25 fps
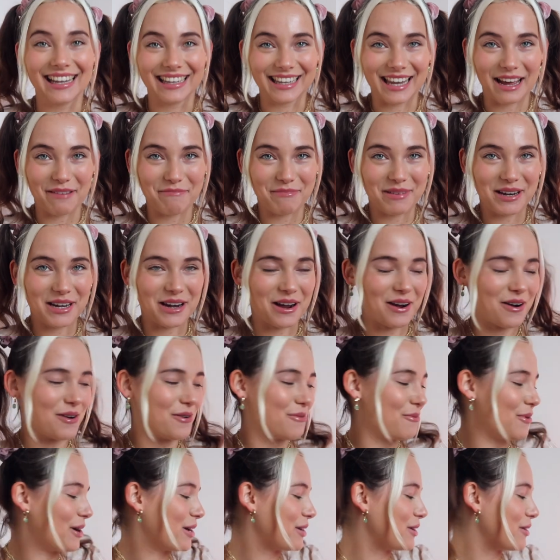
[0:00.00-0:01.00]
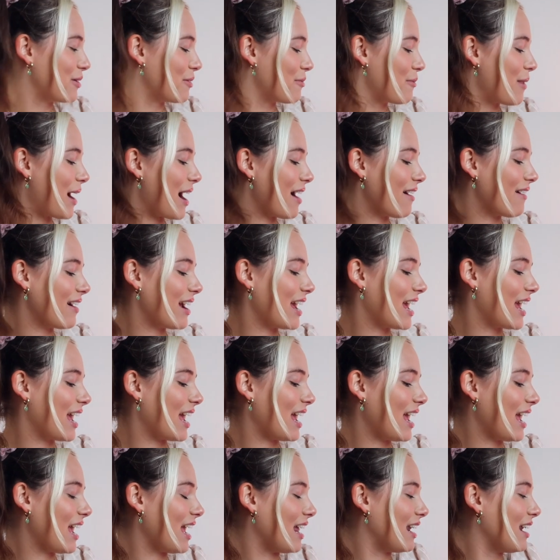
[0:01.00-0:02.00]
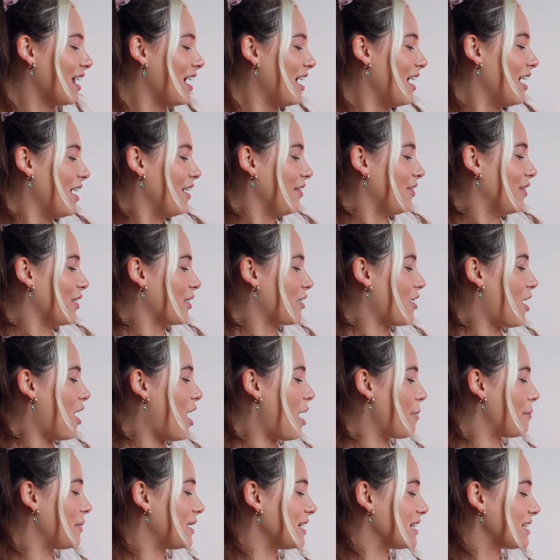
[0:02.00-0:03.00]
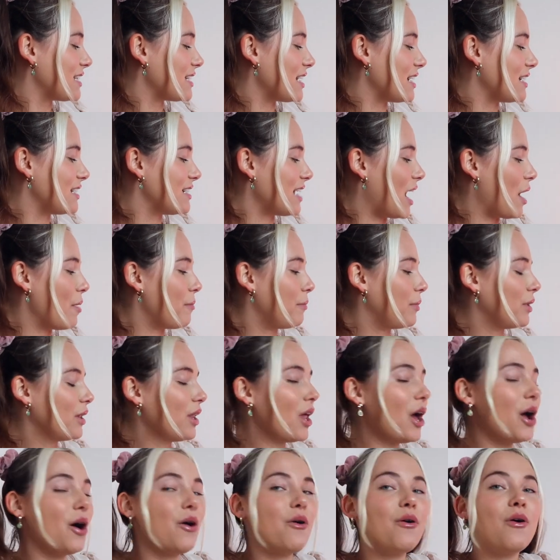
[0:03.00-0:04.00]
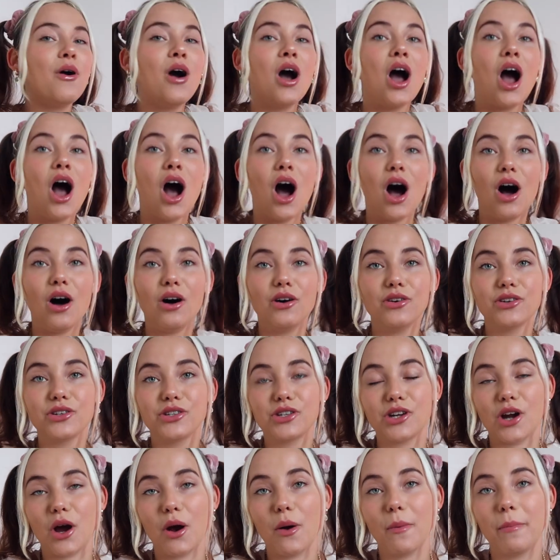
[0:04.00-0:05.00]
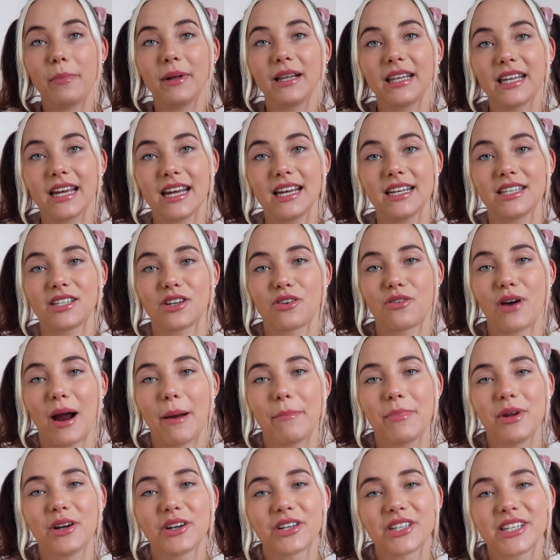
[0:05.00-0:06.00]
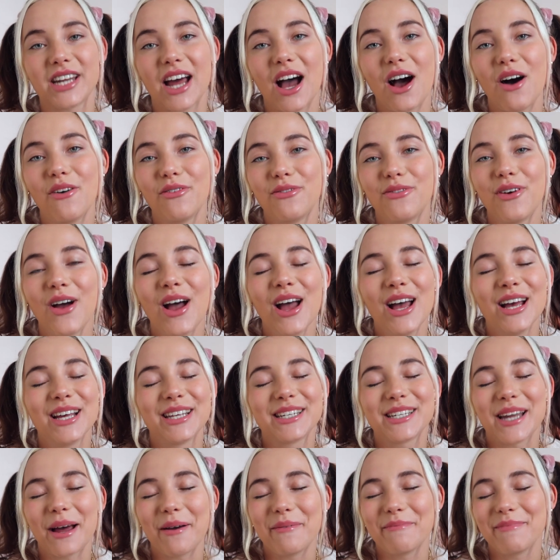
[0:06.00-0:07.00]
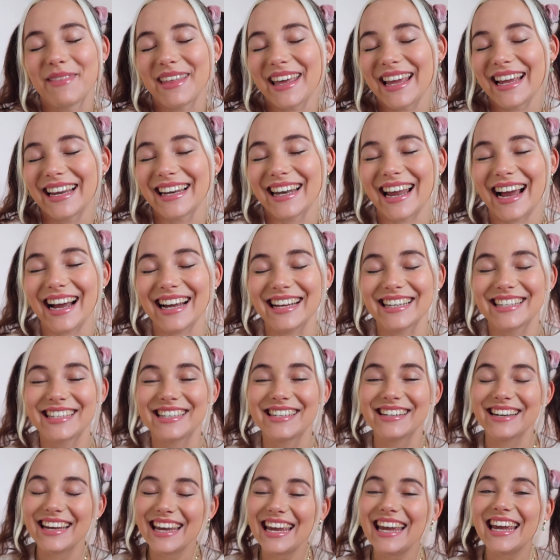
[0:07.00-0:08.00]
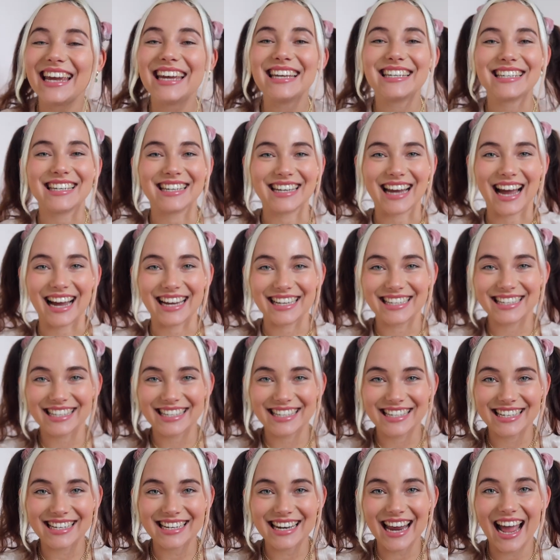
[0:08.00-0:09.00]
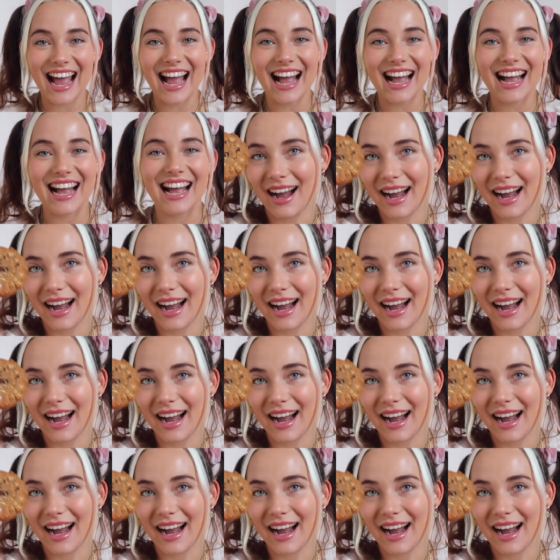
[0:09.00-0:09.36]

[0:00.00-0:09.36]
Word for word: Let me know what you're wearing in the comments down below. Also, please grab yourself something nice to eat, a nice snack.